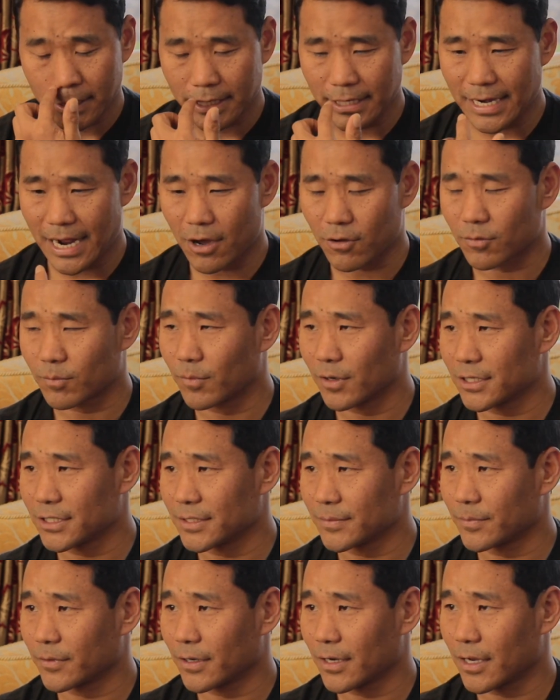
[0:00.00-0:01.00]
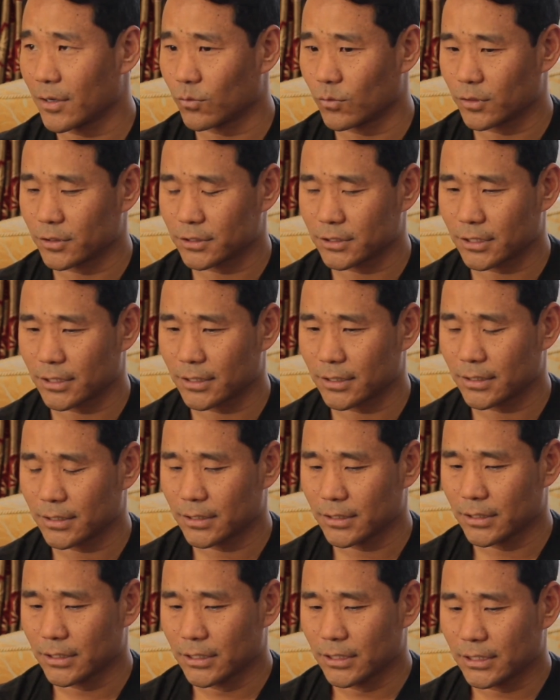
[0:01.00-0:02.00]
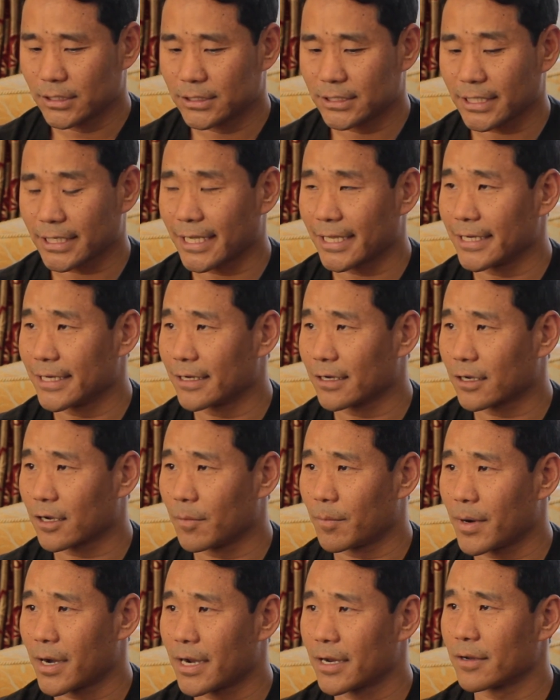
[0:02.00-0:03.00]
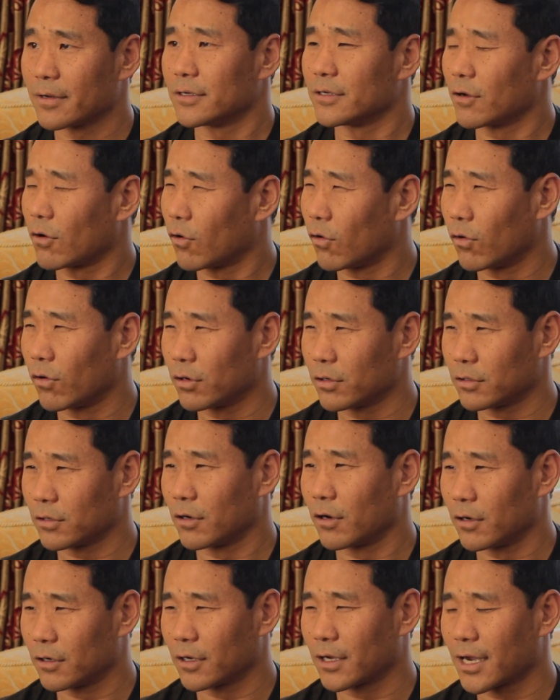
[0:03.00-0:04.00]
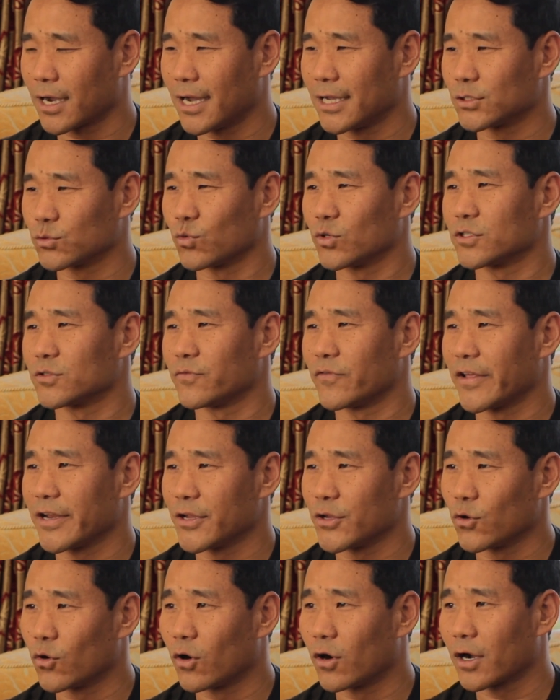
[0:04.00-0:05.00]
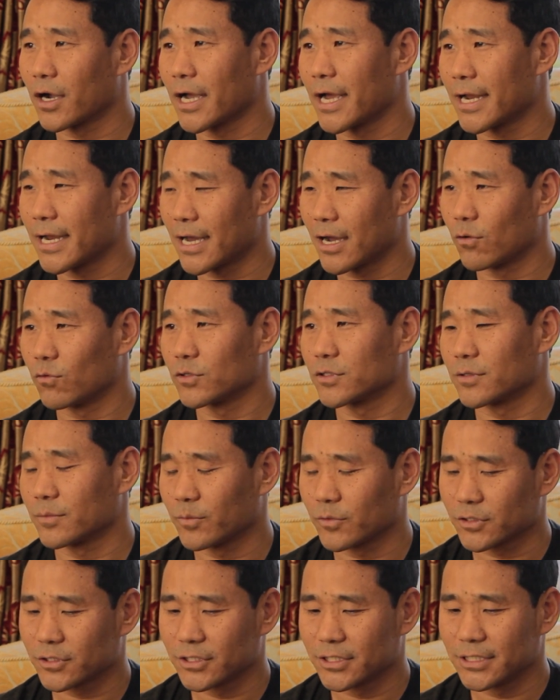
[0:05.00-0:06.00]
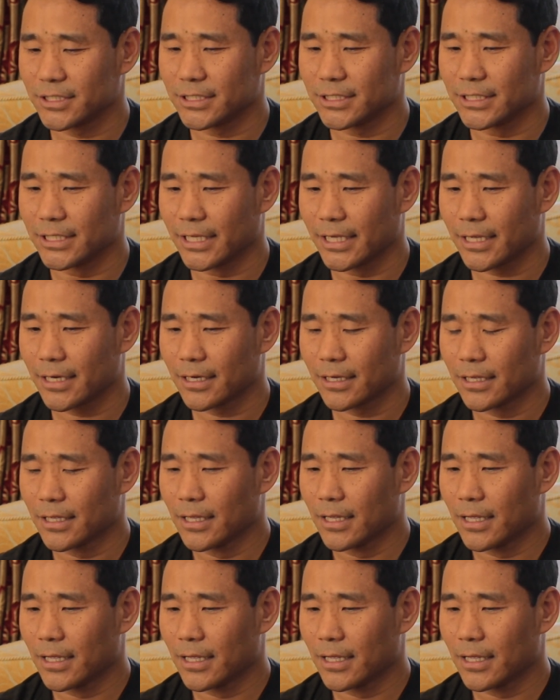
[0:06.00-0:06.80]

in our multiple, I was second in command, and all the guys was very young, and I was most senior,